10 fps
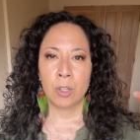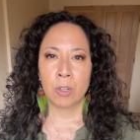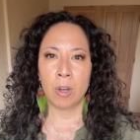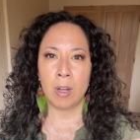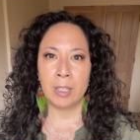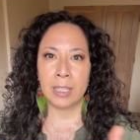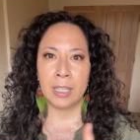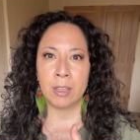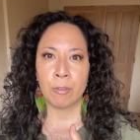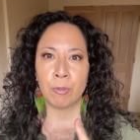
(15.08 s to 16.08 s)
Calling
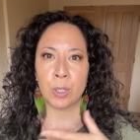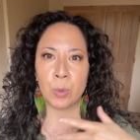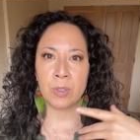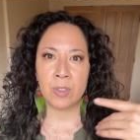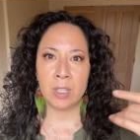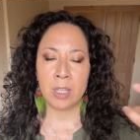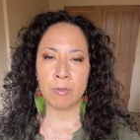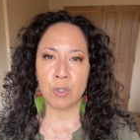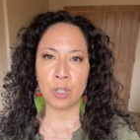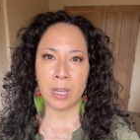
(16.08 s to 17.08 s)
in the frequency of
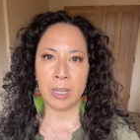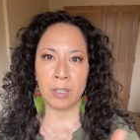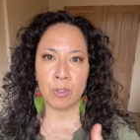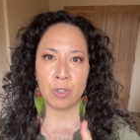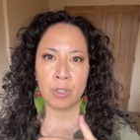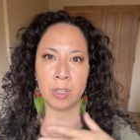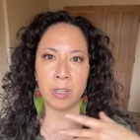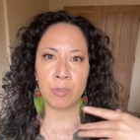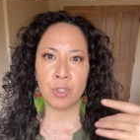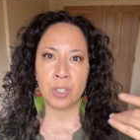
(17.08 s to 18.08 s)
change,
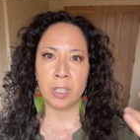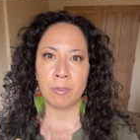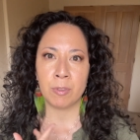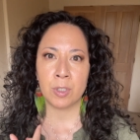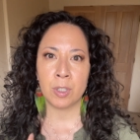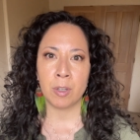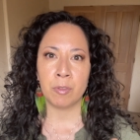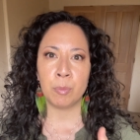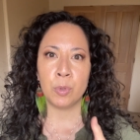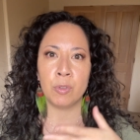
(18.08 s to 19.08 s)
of shift,
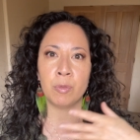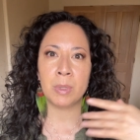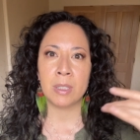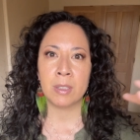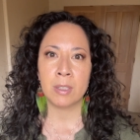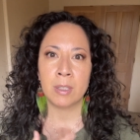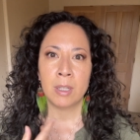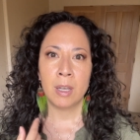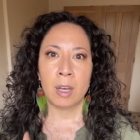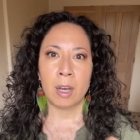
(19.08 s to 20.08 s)
of movement,
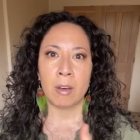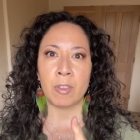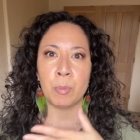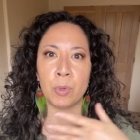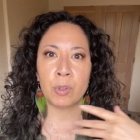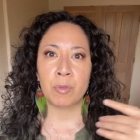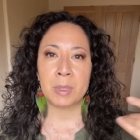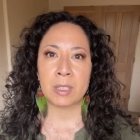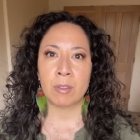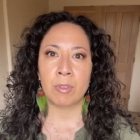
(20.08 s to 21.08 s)
of the
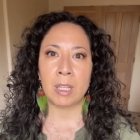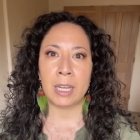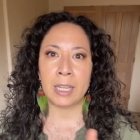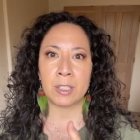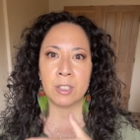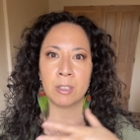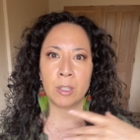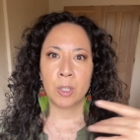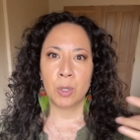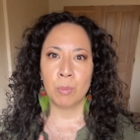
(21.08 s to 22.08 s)
movement of light
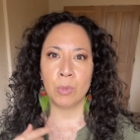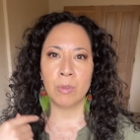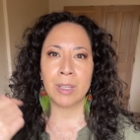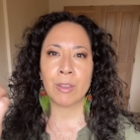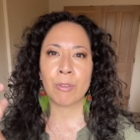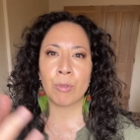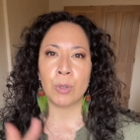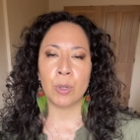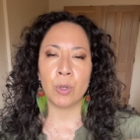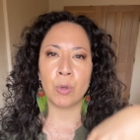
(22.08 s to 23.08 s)
moving
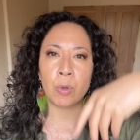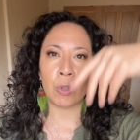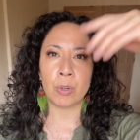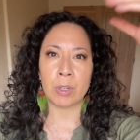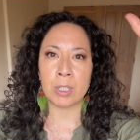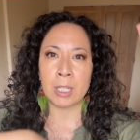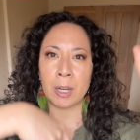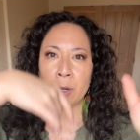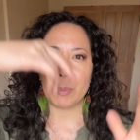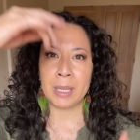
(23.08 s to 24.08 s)
through your
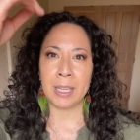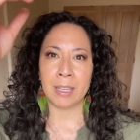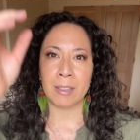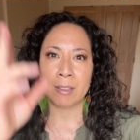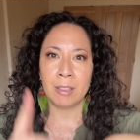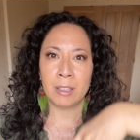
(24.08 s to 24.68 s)
entire being,